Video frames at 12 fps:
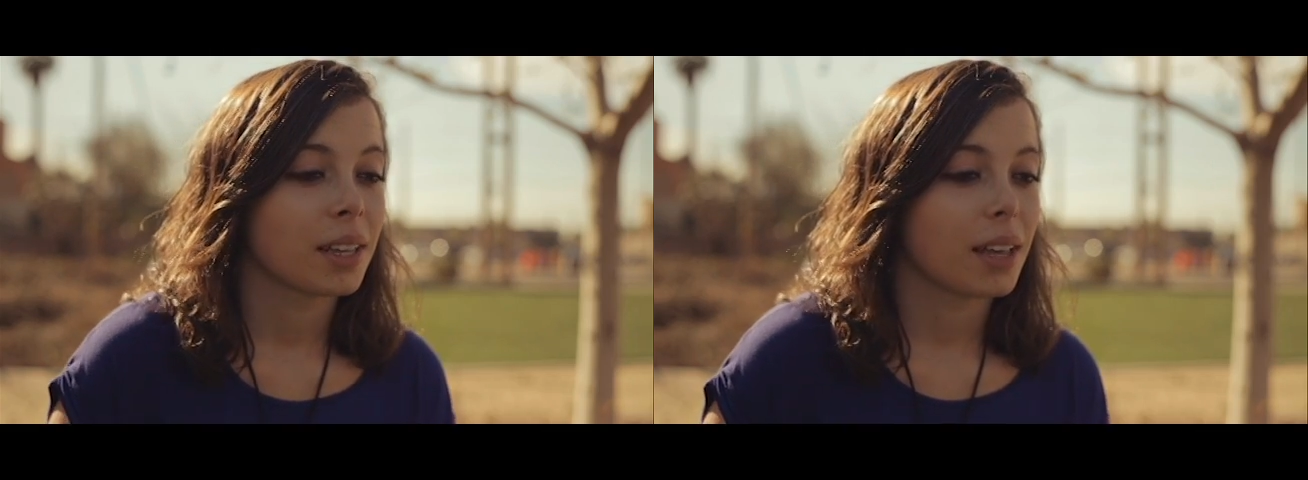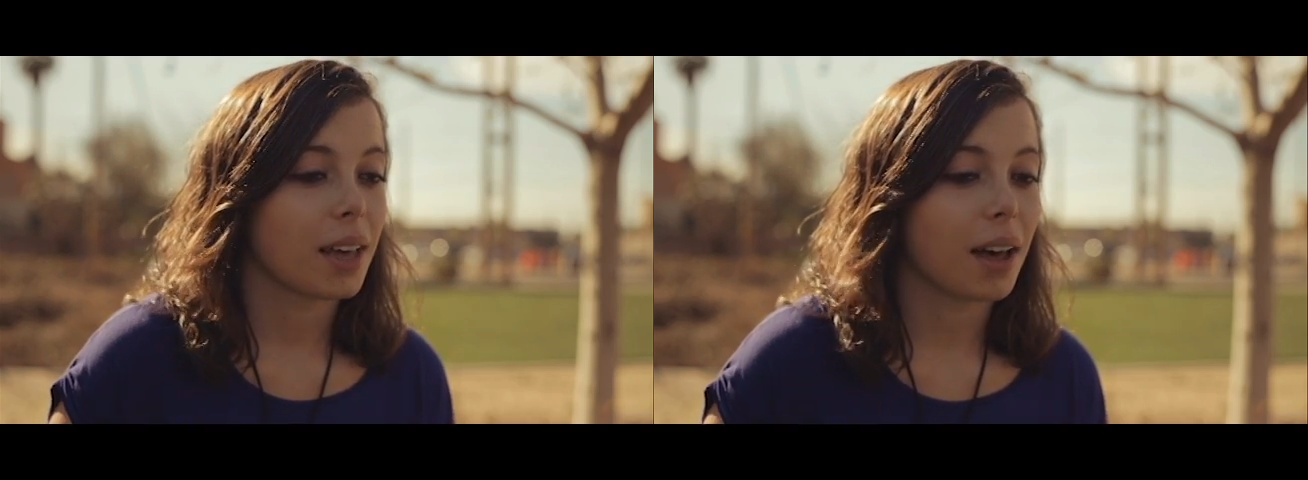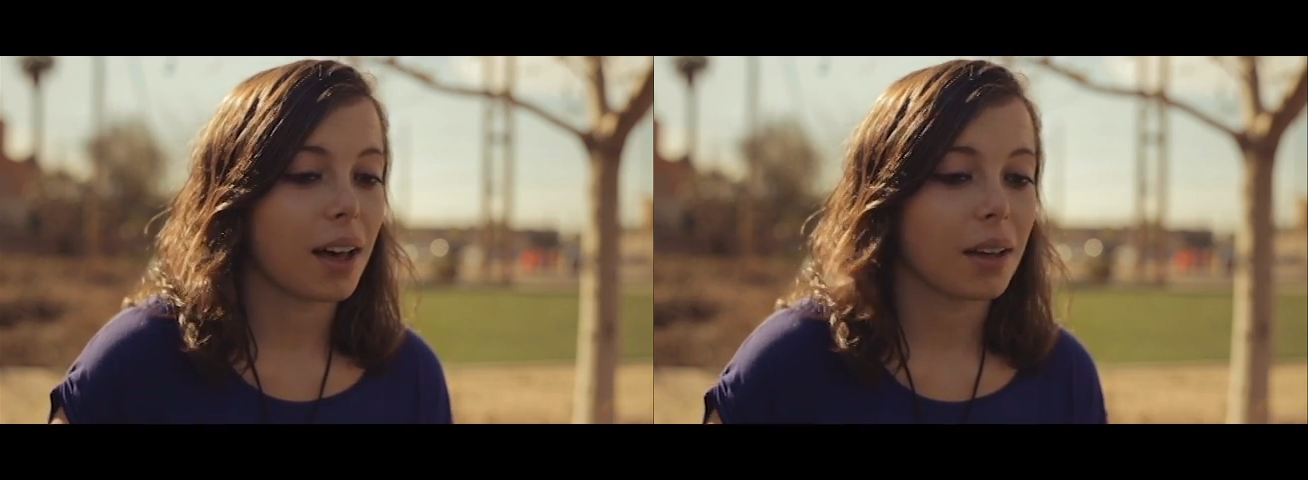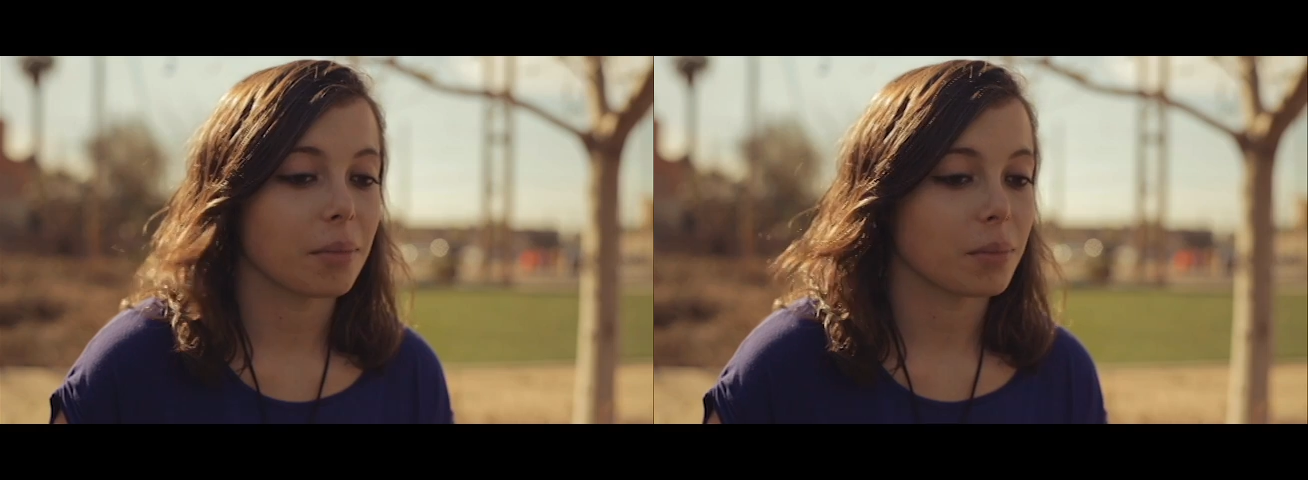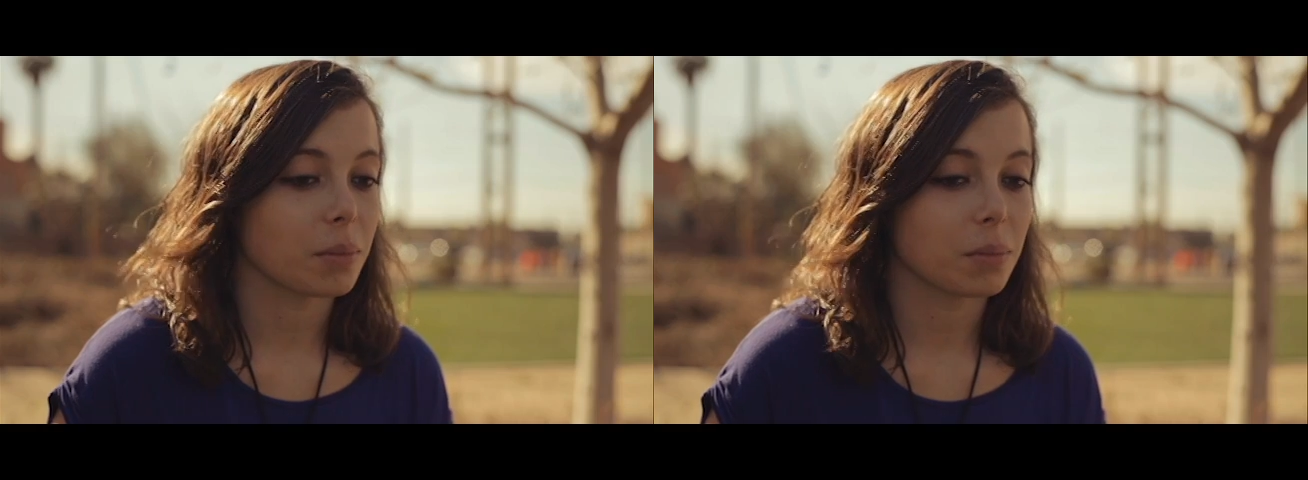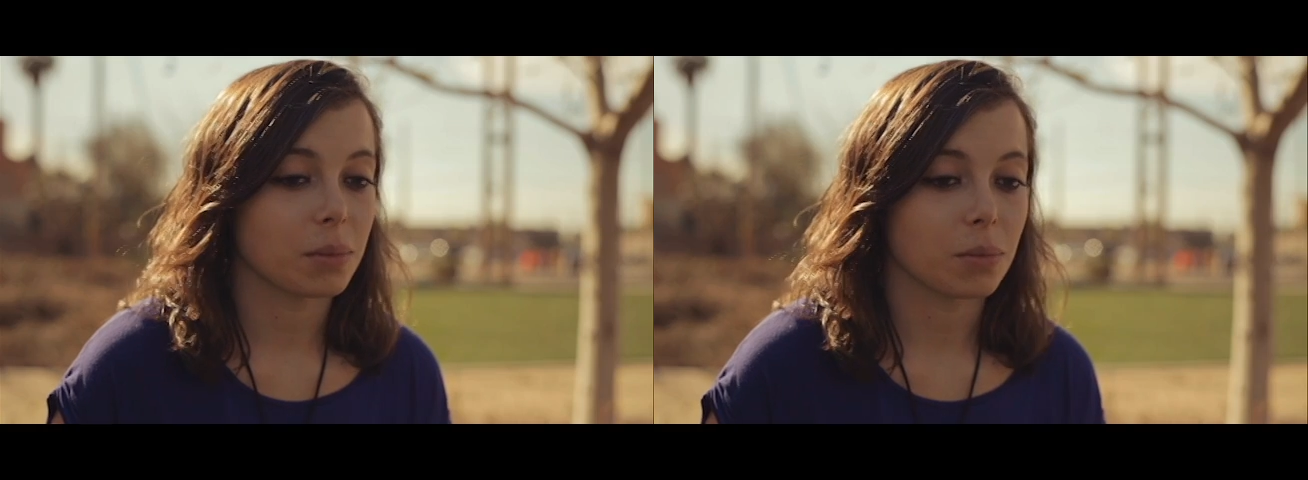uh,
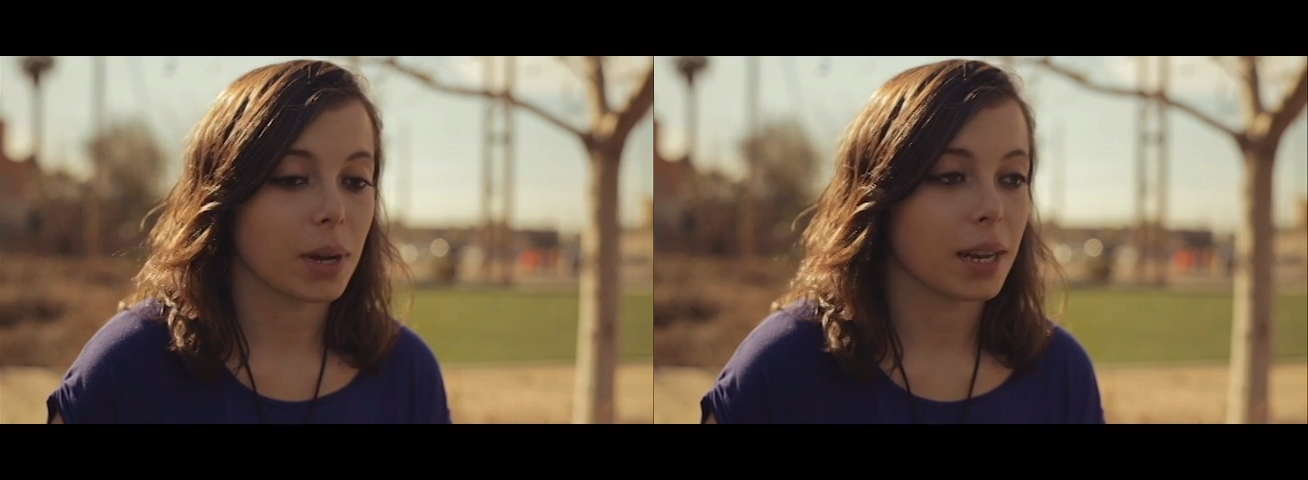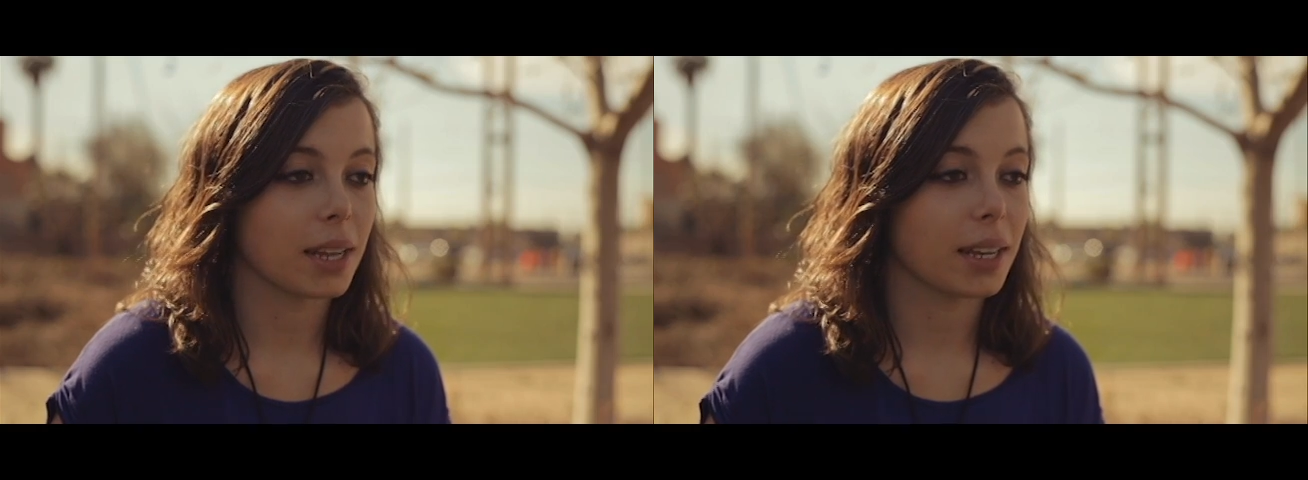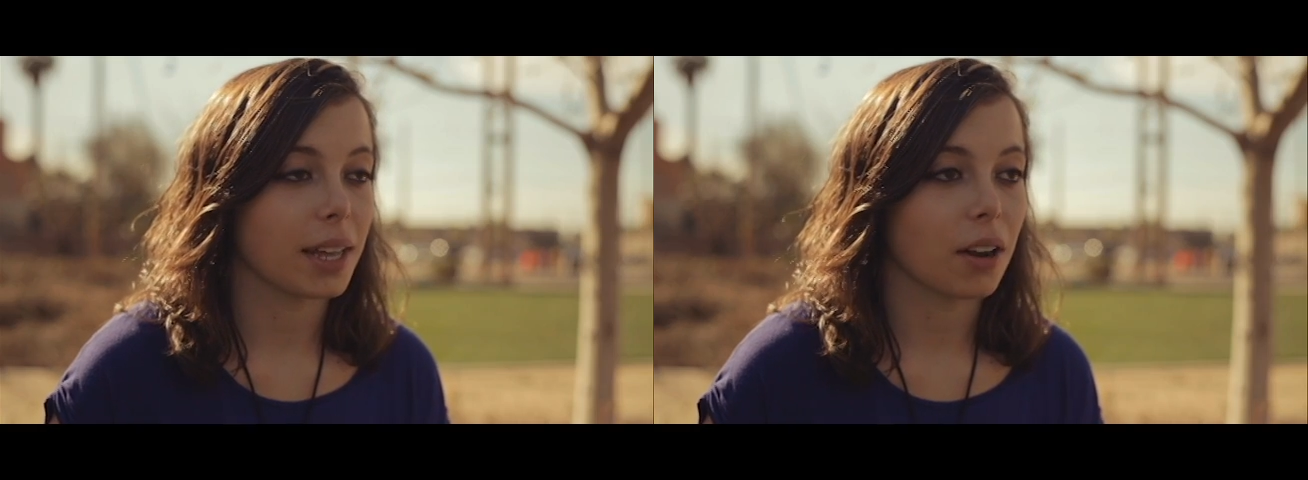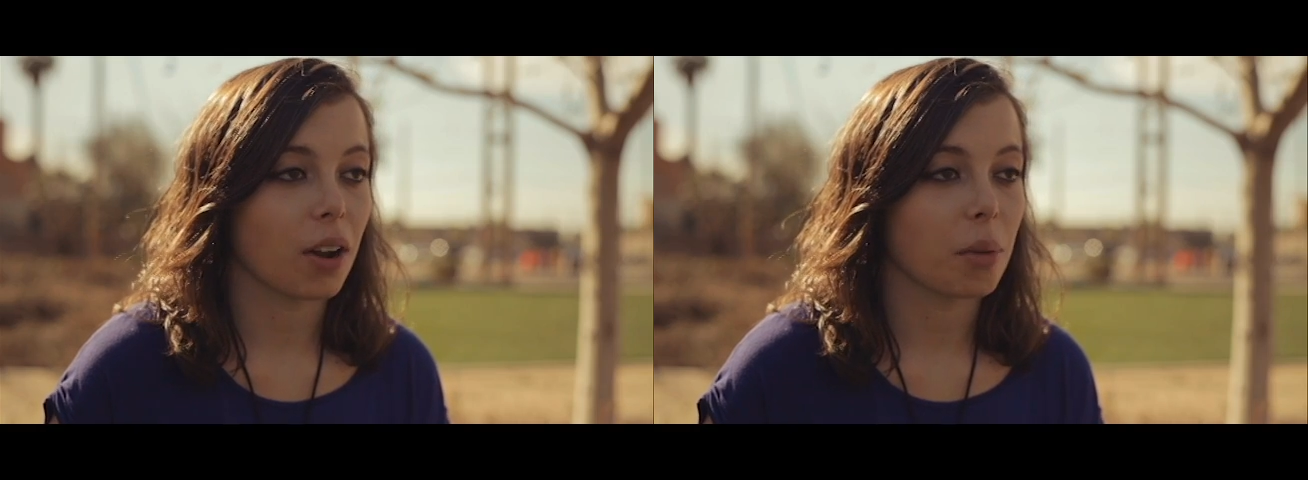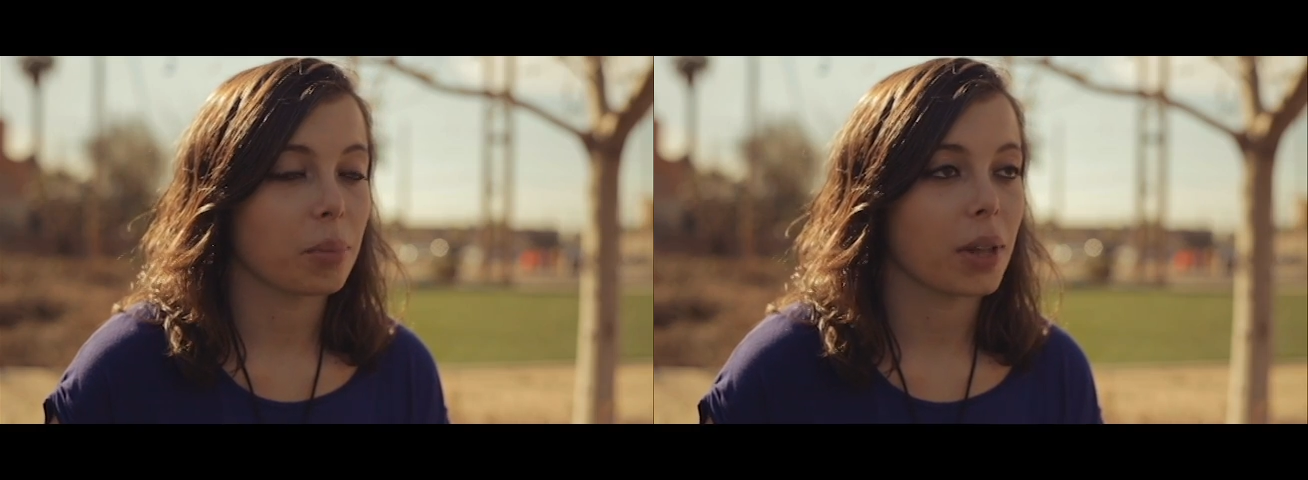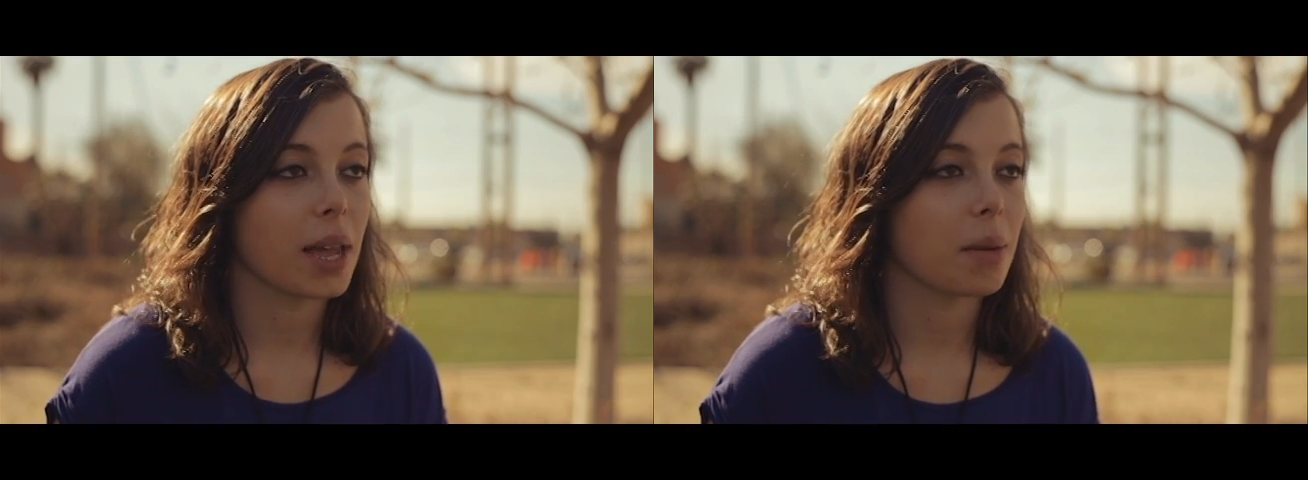ready to get on a
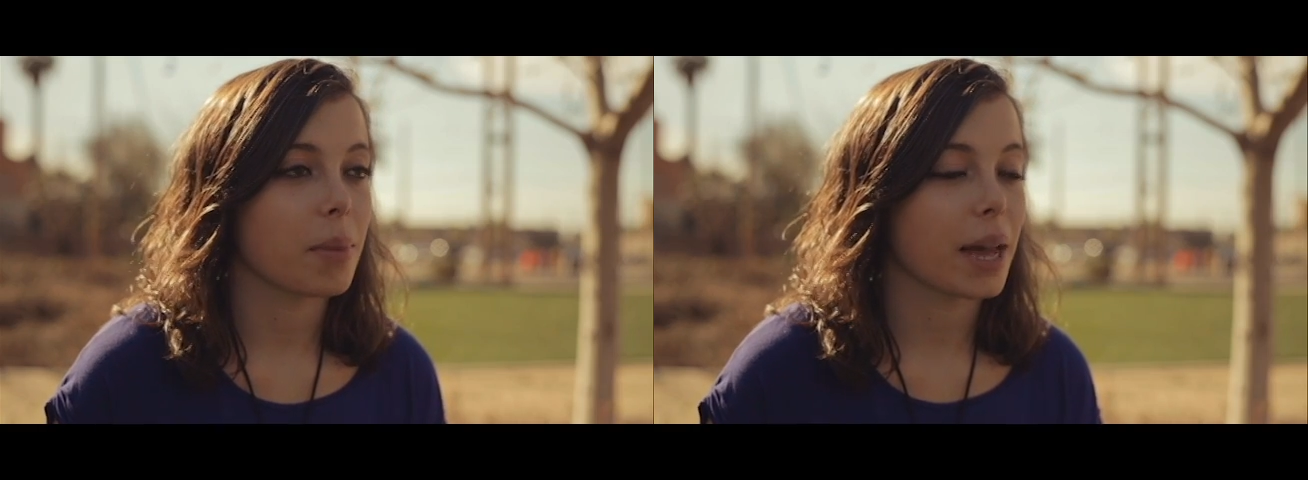plane